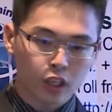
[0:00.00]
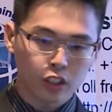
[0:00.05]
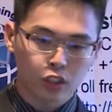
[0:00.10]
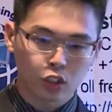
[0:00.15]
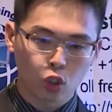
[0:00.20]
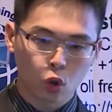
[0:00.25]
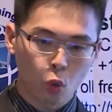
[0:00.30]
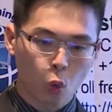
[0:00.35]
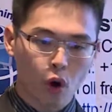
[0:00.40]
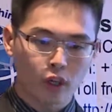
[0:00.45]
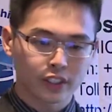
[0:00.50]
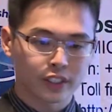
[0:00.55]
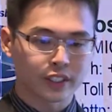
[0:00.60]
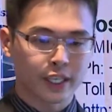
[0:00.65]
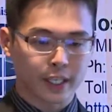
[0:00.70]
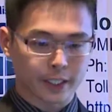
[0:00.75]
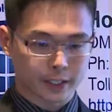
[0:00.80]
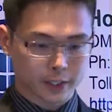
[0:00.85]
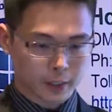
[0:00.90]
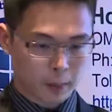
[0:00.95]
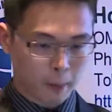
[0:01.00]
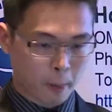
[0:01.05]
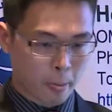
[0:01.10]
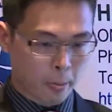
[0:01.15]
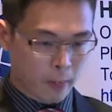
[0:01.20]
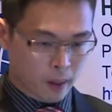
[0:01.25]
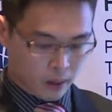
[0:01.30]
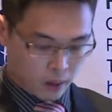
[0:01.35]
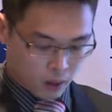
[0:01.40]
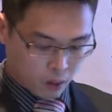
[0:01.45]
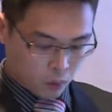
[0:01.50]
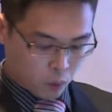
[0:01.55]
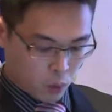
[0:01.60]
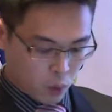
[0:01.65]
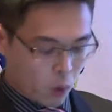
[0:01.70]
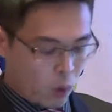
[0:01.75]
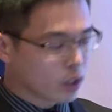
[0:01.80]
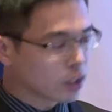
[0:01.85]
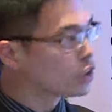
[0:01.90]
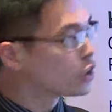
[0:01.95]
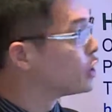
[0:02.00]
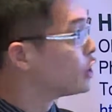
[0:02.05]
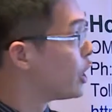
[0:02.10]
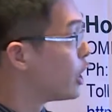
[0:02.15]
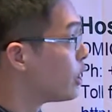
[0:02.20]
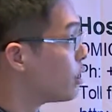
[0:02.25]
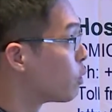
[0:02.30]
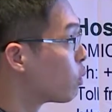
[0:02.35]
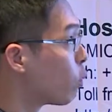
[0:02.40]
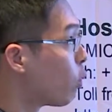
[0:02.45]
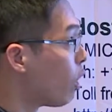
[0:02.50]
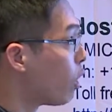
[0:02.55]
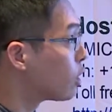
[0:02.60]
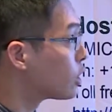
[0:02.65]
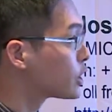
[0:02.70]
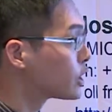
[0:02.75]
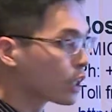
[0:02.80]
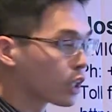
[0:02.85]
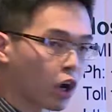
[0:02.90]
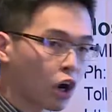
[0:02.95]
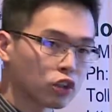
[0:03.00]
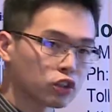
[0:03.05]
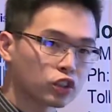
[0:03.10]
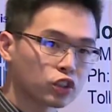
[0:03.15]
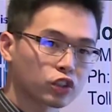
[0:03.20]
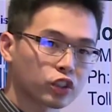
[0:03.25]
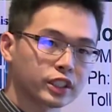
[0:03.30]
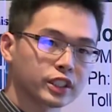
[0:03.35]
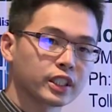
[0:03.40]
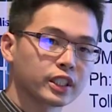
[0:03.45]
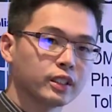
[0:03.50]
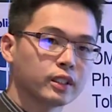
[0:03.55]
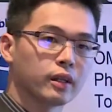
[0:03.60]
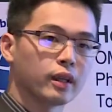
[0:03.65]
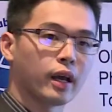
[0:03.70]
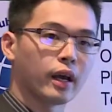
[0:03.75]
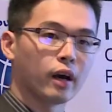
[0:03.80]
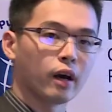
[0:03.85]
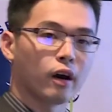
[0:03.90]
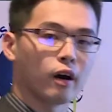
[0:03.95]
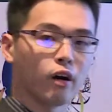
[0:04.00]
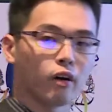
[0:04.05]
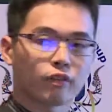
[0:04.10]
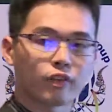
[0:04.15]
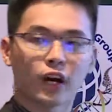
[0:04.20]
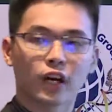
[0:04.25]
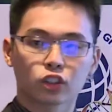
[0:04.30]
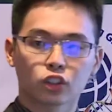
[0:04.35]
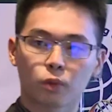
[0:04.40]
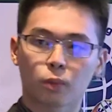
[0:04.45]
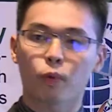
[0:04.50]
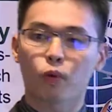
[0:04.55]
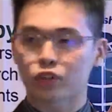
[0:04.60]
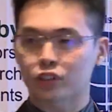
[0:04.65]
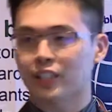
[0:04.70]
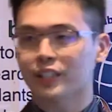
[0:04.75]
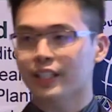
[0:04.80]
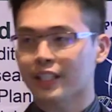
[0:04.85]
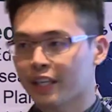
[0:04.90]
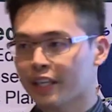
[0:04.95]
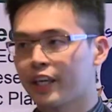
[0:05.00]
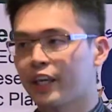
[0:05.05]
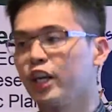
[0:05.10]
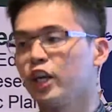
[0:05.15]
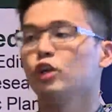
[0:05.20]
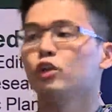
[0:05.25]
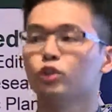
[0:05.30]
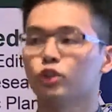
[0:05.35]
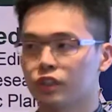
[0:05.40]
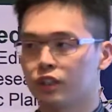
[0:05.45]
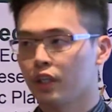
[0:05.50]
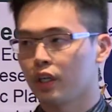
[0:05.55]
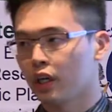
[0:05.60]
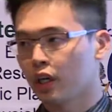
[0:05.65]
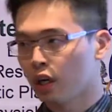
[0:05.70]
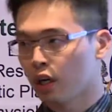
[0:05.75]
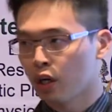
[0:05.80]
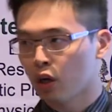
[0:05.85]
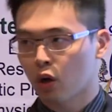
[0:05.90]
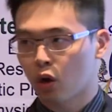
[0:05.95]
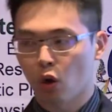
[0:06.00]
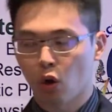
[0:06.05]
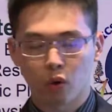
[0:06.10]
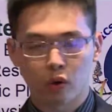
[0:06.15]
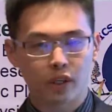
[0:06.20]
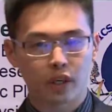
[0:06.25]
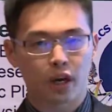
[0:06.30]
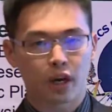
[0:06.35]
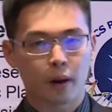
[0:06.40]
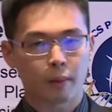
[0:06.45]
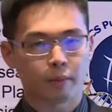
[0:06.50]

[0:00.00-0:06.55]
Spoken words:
So what's next? We want to know what's the concentration of hydrogen peroxide that kills the corneal